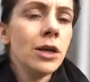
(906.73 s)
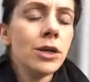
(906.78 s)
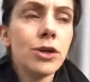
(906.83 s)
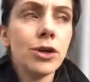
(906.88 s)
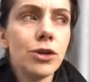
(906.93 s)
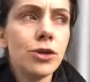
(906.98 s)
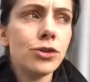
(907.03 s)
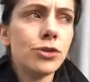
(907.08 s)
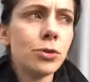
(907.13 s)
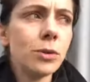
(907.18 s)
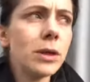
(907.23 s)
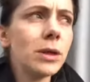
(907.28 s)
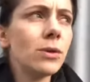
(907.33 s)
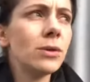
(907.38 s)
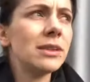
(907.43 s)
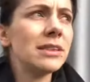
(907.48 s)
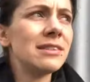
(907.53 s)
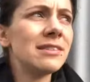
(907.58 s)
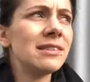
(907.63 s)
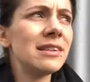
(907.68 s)
you know, you're doing
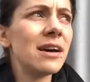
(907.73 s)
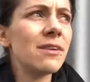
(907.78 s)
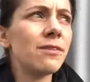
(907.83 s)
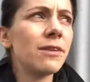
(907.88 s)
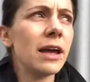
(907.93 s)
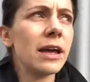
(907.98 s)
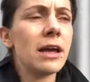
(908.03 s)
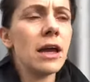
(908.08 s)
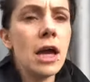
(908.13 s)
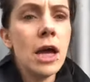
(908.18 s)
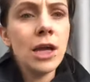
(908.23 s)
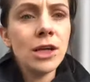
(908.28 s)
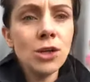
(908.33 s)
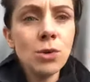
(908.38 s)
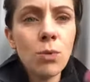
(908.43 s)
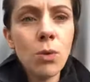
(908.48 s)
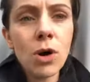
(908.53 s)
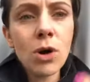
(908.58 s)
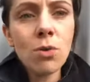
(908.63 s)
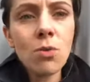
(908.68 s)
all this stuff, like,
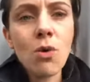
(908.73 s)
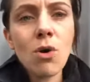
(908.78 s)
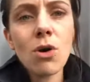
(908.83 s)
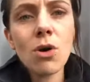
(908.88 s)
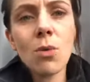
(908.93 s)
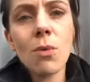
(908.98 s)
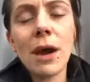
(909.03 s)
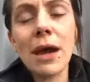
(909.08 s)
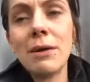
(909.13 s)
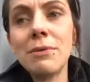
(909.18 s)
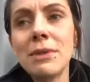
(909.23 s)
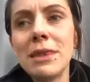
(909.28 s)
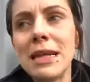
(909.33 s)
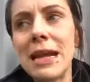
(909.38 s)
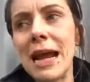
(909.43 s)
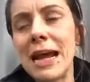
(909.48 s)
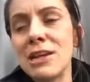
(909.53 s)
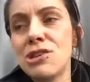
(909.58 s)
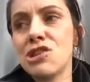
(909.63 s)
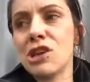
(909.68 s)
you want to walk away with
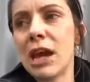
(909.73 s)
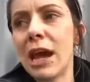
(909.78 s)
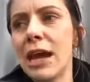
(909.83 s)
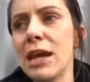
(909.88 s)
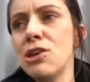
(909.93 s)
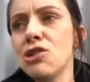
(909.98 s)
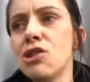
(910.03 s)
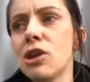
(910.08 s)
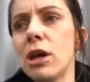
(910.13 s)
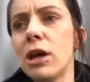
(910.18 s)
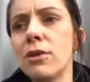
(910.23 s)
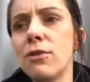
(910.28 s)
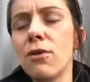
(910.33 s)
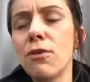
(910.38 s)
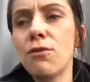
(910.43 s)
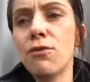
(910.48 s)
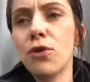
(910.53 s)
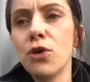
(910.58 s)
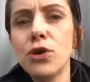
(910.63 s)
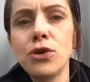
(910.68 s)
an education
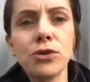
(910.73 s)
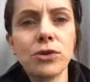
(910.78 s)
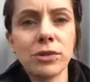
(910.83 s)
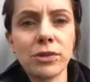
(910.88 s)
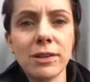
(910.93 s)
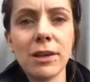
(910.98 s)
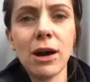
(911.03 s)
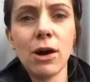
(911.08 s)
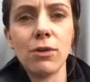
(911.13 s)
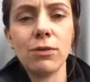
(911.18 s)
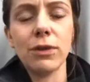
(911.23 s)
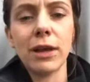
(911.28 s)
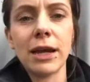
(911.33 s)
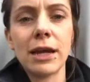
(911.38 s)
for yourself.